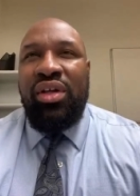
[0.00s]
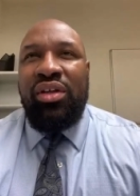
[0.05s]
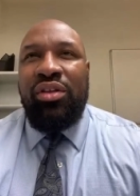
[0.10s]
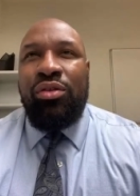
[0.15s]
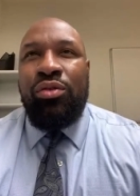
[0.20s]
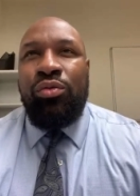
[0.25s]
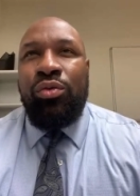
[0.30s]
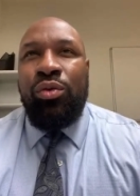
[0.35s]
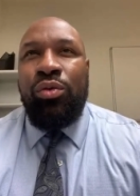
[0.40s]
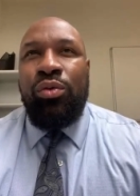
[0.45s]

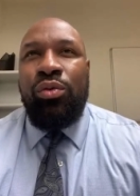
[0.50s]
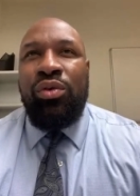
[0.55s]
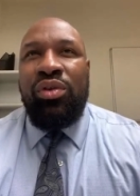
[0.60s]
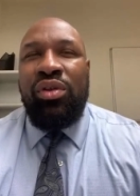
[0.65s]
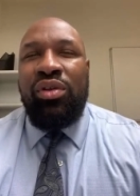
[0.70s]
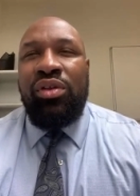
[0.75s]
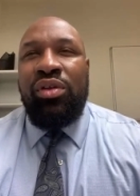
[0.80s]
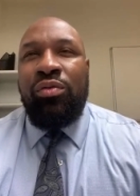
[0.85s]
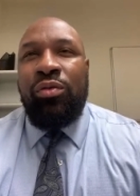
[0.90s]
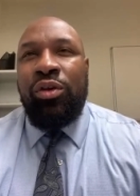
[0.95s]
through
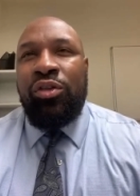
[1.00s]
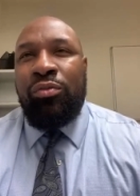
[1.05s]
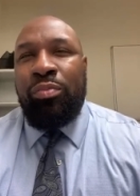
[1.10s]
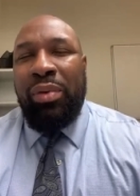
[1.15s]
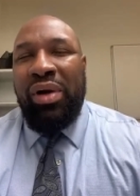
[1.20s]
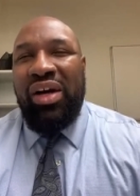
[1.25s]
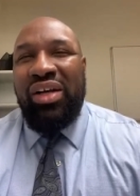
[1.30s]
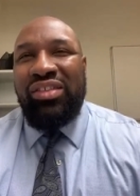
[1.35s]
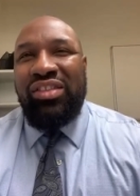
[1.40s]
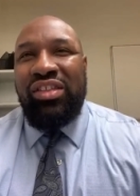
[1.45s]
the
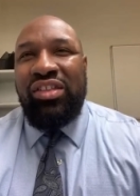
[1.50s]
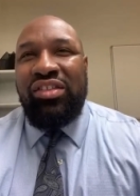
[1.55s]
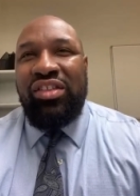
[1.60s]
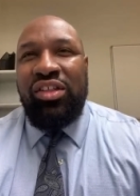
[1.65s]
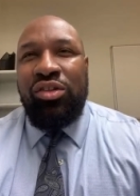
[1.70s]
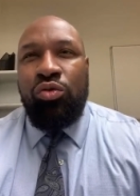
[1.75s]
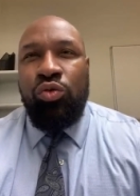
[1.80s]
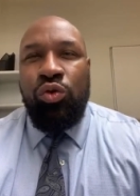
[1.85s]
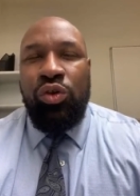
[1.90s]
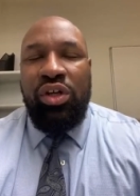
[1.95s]
responses
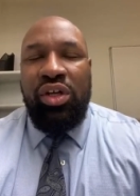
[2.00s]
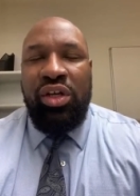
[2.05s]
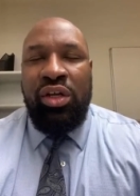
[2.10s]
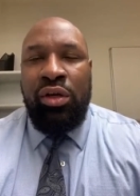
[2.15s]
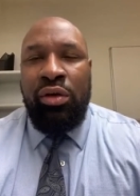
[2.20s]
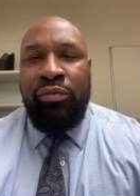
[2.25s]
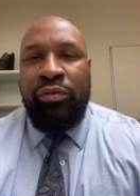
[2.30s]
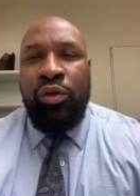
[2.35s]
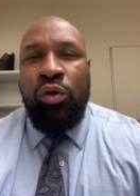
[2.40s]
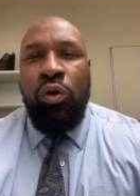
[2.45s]
and through the
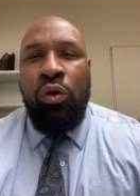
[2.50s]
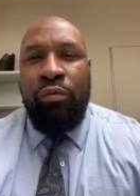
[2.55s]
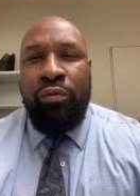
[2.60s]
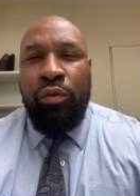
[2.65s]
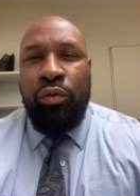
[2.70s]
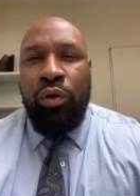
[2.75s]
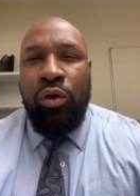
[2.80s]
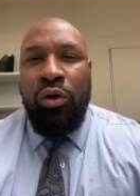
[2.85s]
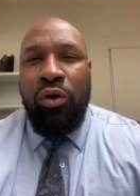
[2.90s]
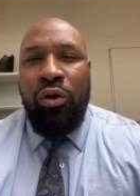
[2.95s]
interview
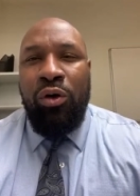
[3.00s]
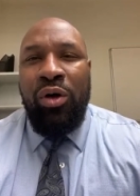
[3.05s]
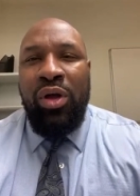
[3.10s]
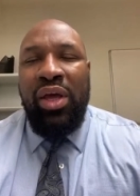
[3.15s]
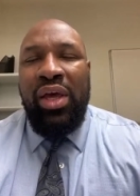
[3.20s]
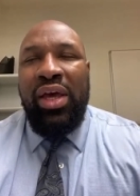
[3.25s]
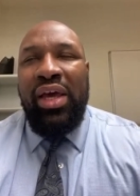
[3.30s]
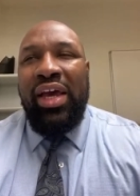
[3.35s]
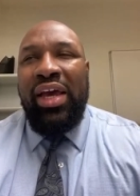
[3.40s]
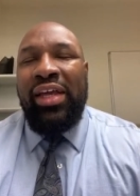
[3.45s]
overall.
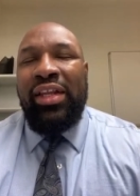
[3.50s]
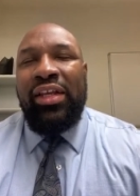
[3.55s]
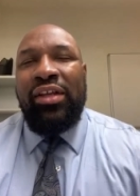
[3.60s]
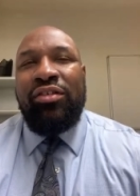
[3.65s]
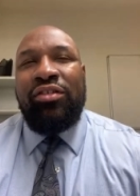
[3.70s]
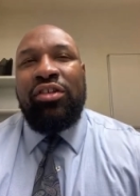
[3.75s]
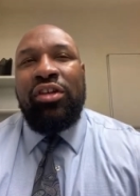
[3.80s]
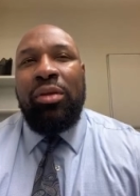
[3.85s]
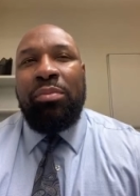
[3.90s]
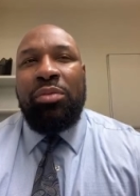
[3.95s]
And there's
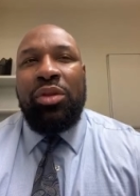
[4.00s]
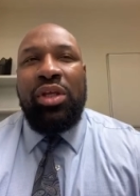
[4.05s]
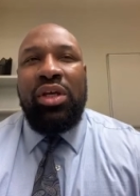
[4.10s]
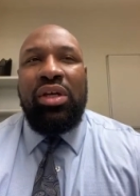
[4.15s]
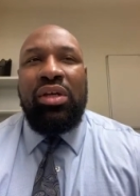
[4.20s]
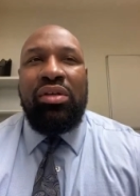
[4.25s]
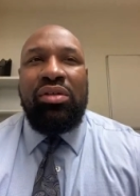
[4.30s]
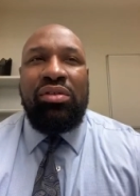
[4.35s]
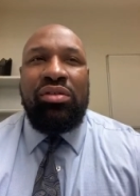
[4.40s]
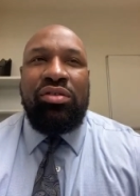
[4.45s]
some
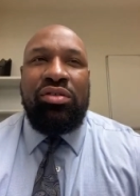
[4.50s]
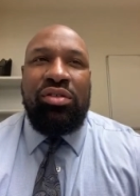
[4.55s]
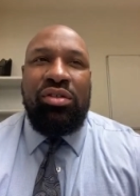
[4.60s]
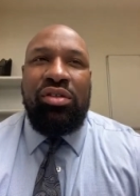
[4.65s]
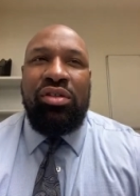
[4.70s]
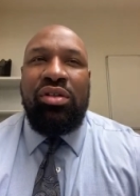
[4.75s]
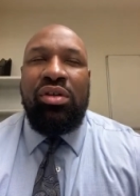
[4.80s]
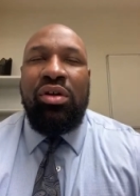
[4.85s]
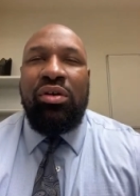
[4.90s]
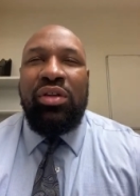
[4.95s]
things,
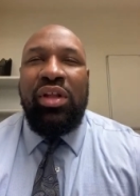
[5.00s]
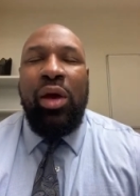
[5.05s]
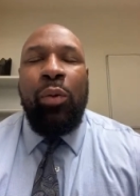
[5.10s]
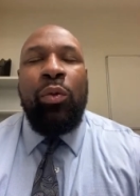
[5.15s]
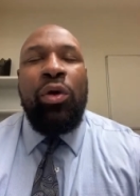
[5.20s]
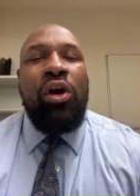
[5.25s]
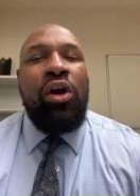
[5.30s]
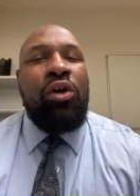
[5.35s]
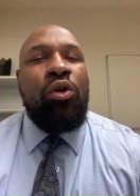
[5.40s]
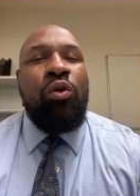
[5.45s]
that
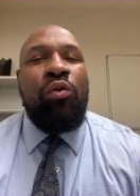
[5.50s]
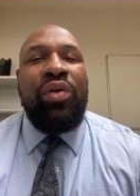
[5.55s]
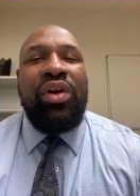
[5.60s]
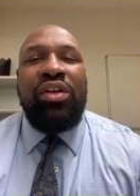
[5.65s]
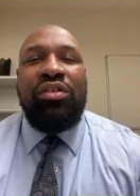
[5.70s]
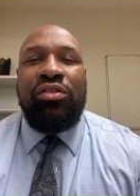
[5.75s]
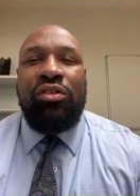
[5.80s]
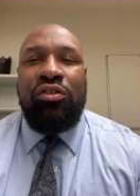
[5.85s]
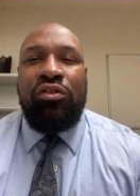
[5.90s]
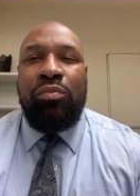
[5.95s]
we had already
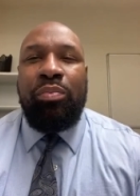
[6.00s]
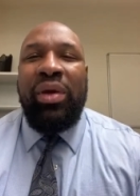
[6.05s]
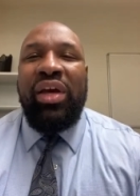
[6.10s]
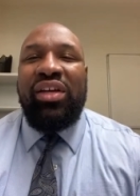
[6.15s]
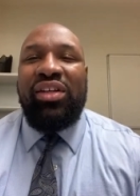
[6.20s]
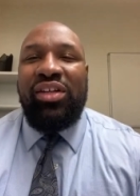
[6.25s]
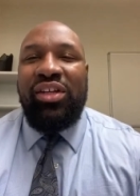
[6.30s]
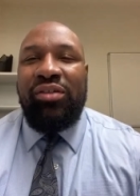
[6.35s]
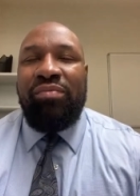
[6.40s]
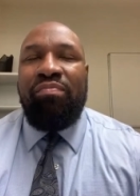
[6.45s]

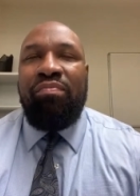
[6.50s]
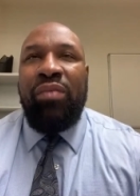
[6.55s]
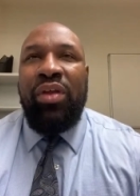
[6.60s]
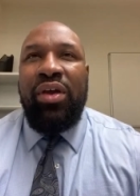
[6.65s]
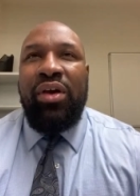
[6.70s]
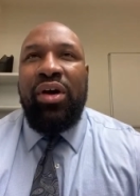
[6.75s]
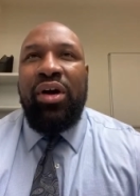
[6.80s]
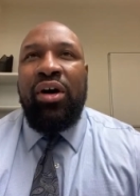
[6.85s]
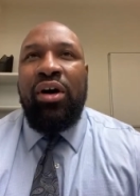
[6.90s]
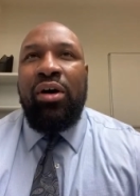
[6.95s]
suspected.
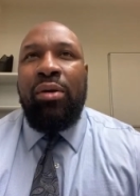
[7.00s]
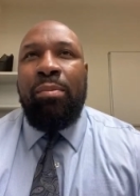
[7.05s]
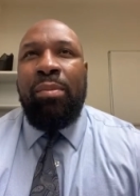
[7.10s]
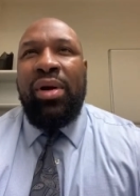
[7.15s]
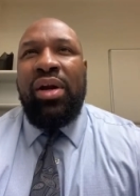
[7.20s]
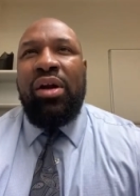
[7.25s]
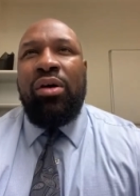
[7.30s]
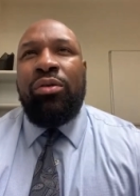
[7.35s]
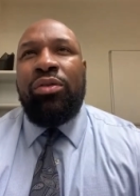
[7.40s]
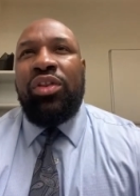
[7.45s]
But
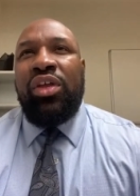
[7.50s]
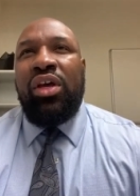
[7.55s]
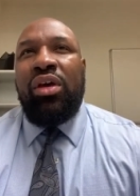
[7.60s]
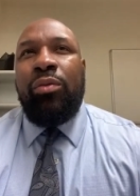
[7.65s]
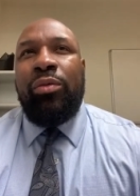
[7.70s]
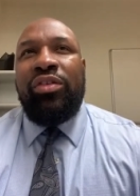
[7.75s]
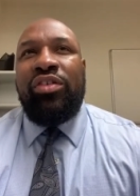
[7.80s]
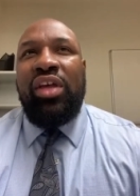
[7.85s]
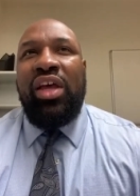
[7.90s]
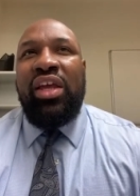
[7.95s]
I don't think it
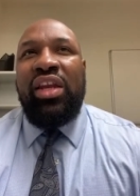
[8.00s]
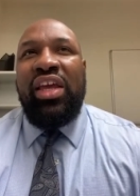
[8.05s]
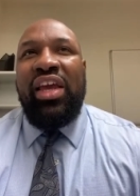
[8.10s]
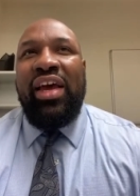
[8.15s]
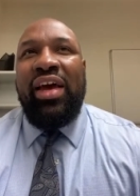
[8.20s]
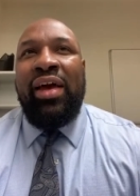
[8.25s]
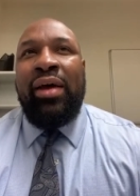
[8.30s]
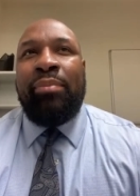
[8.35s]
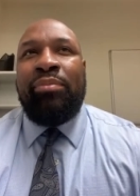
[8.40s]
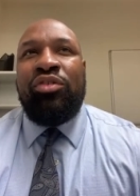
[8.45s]
was any
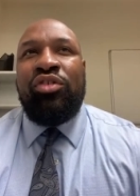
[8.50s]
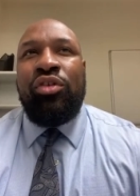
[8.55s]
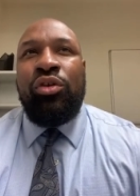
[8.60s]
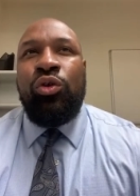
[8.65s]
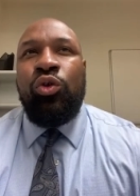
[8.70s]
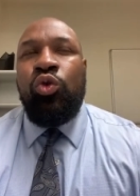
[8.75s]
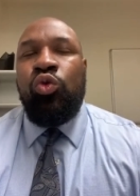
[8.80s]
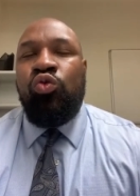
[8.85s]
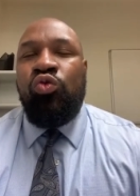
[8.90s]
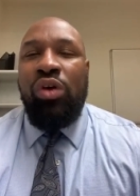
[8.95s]

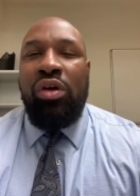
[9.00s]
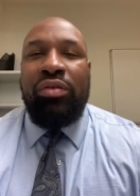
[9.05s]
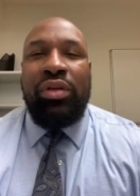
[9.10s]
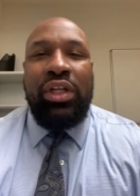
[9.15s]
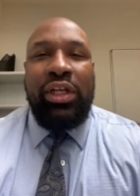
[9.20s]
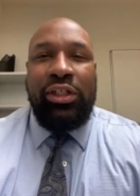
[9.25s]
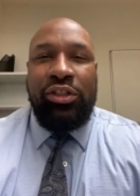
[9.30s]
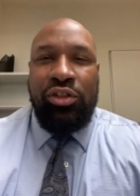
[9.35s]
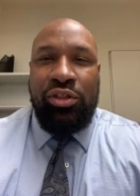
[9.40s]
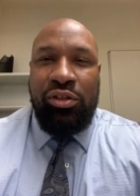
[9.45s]
absolute
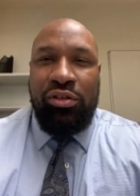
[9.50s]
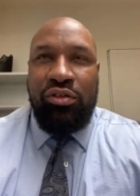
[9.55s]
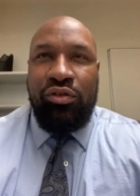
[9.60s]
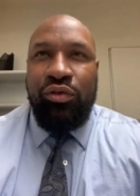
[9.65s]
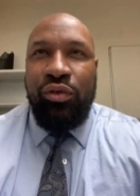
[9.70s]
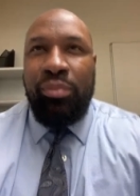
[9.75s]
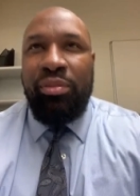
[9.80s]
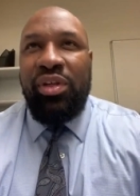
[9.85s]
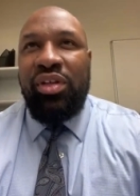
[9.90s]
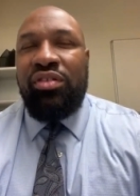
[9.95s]
revelations
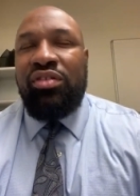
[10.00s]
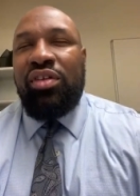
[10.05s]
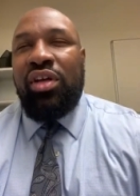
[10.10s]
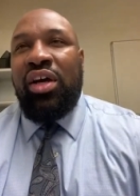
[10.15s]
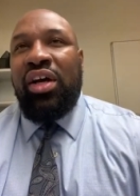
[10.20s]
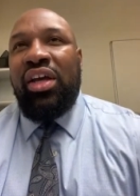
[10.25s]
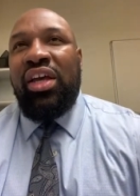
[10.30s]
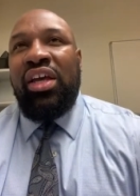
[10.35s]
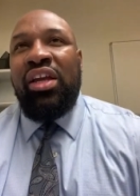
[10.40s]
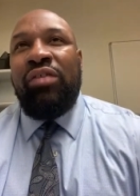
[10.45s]
from this
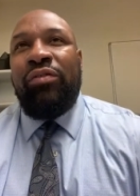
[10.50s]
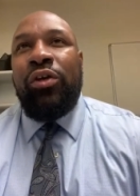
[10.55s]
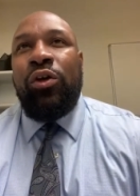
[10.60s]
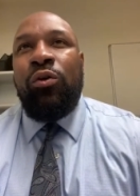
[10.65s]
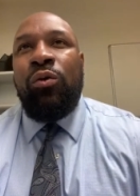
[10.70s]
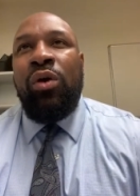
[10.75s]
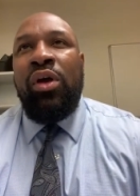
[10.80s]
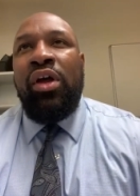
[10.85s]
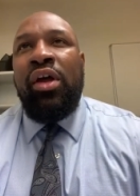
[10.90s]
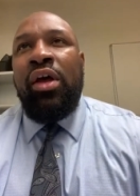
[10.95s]

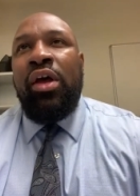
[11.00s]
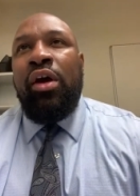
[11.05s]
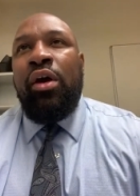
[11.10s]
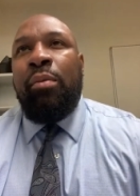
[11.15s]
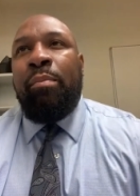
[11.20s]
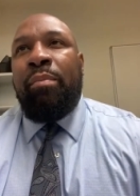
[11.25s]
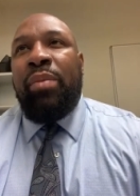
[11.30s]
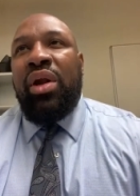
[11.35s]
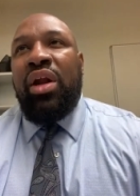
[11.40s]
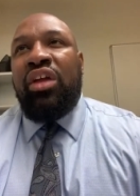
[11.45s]
interview.
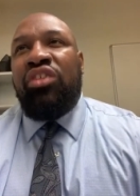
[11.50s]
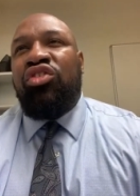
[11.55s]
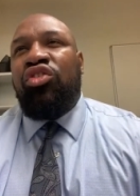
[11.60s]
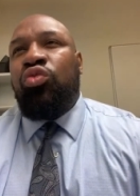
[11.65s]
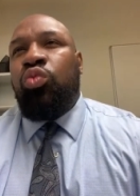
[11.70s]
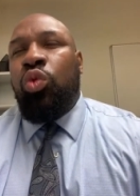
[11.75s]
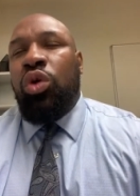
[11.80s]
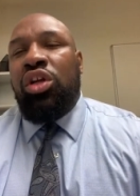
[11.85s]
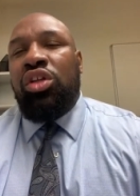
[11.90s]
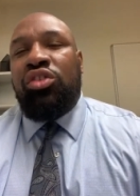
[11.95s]
But I just
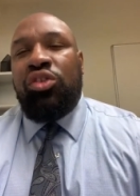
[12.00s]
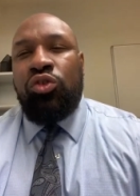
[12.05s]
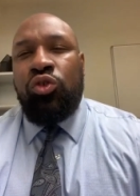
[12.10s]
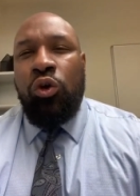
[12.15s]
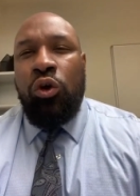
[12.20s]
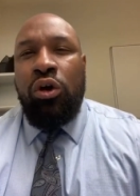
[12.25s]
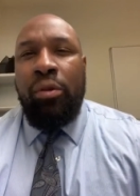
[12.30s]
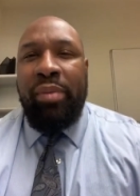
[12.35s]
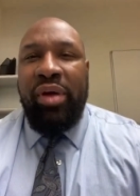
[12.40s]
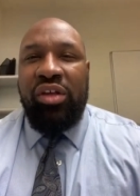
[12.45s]
wanted to
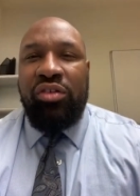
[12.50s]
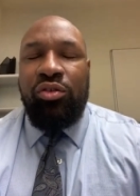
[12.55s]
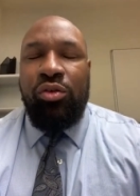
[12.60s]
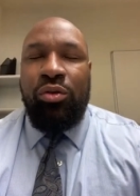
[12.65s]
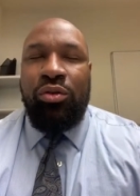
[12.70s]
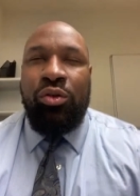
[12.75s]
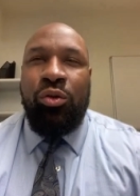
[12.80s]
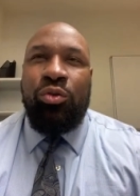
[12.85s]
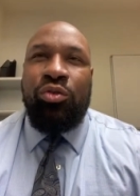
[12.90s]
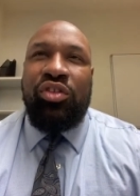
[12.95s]
talk about
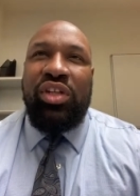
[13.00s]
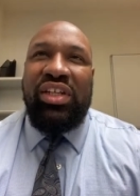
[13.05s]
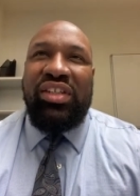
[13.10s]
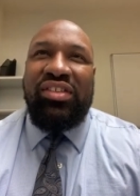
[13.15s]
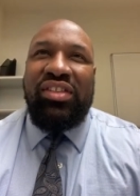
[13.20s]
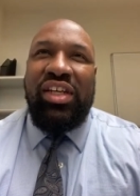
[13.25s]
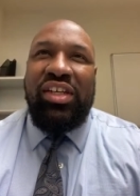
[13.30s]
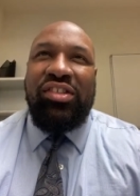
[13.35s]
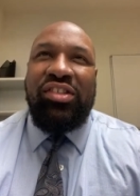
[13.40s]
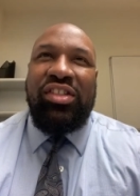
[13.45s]
those things
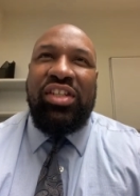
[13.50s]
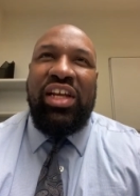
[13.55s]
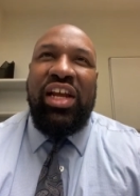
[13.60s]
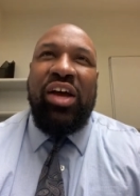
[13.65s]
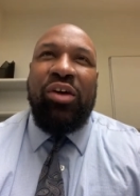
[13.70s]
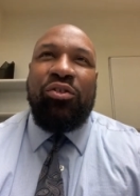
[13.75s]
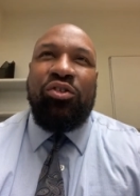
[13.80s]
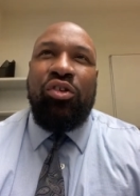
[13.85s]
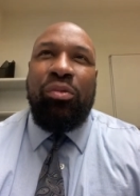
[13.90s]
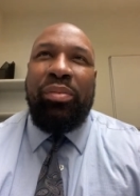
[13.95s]
that stood
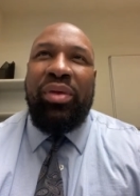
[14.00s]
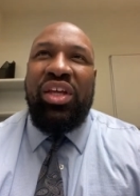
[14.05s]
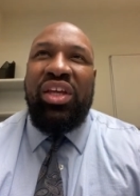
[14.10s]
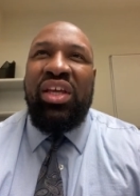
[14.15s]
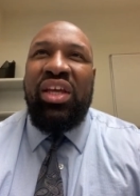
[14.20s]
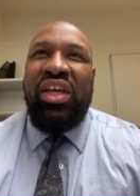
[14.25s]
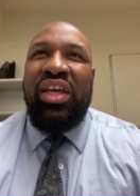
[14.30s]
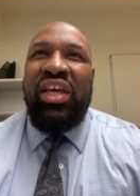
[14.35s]
out to me